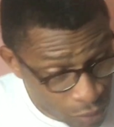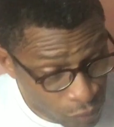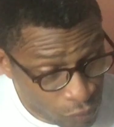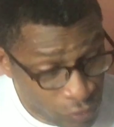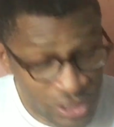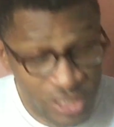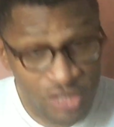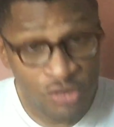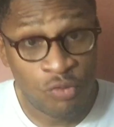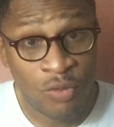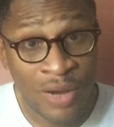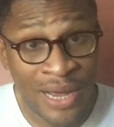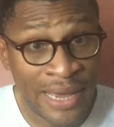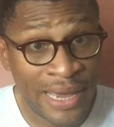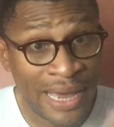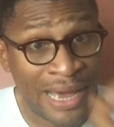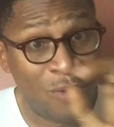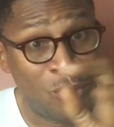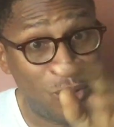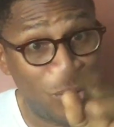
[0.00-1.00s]
Which is why
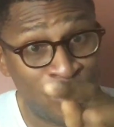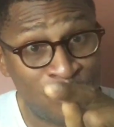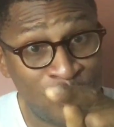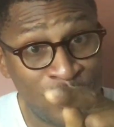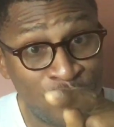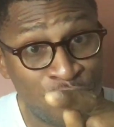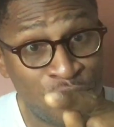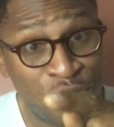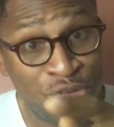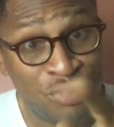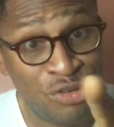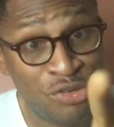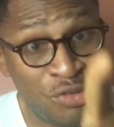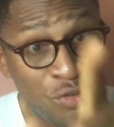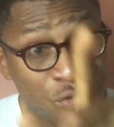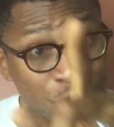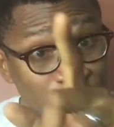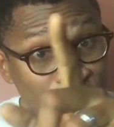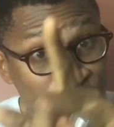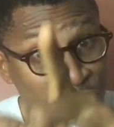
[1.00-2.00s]
I want to introduce you
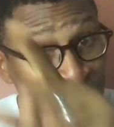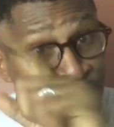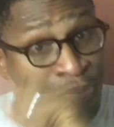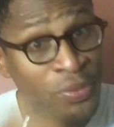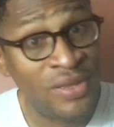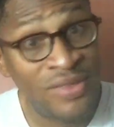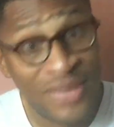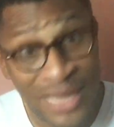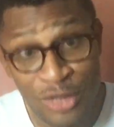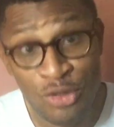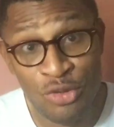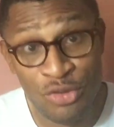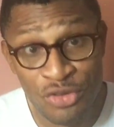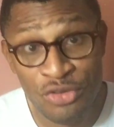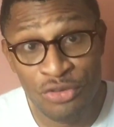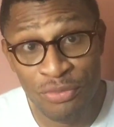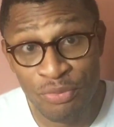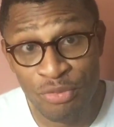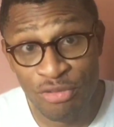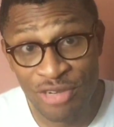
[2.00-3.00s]
to something that you
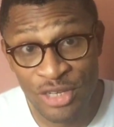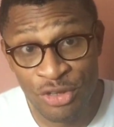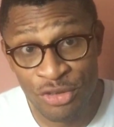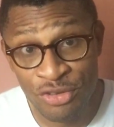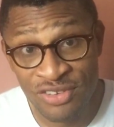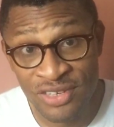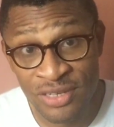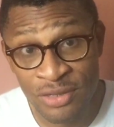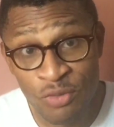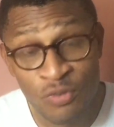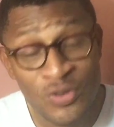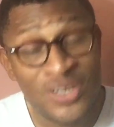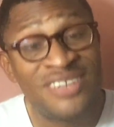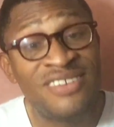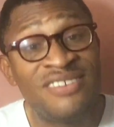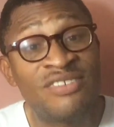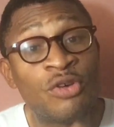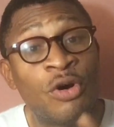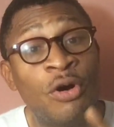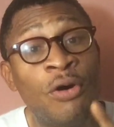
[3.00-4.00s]
should be using, which
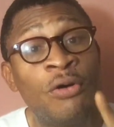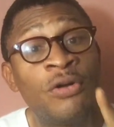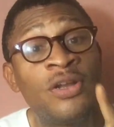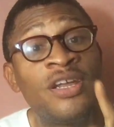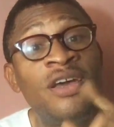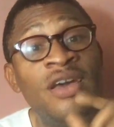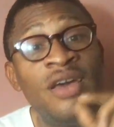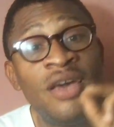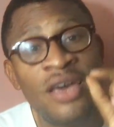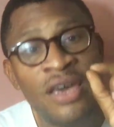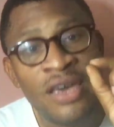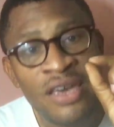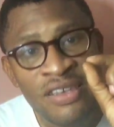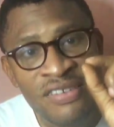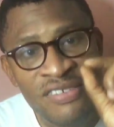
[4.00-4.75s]
is called a